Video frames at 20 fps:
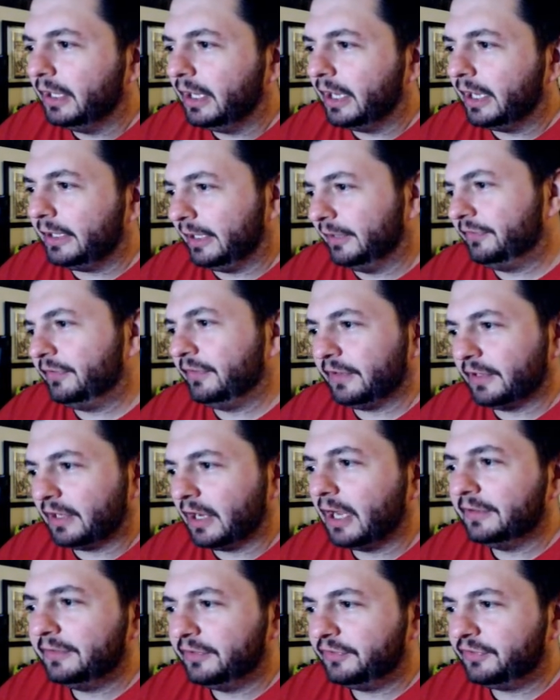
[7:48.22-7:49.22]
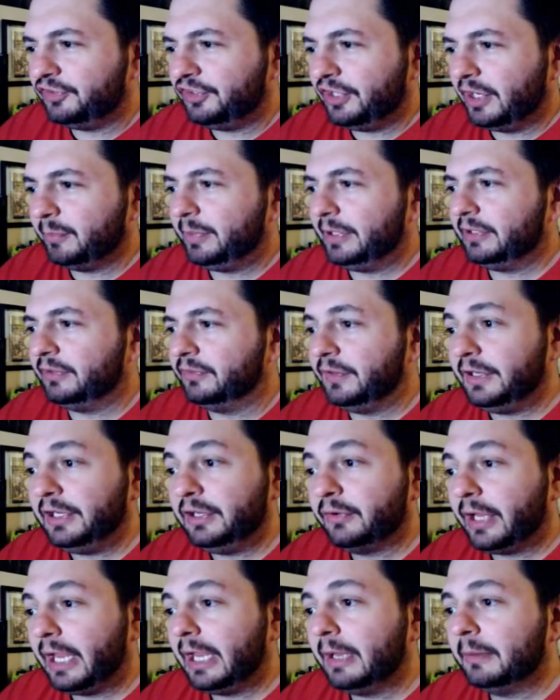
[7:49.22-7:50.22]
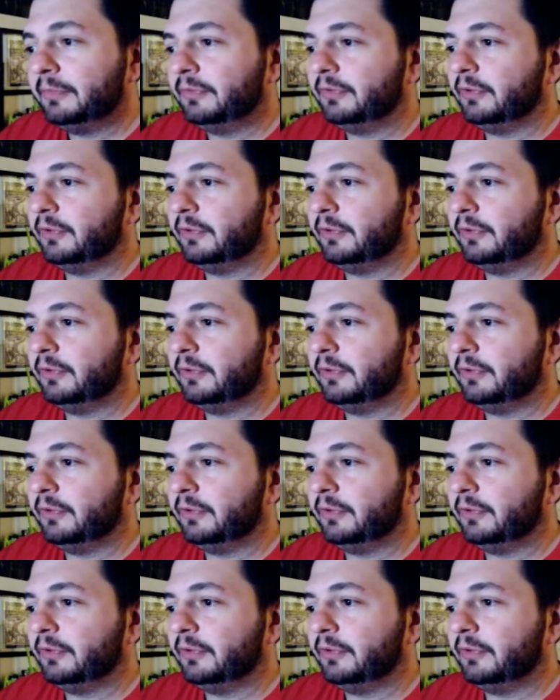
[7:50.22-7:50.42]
I guess in the Contest of Champions video games.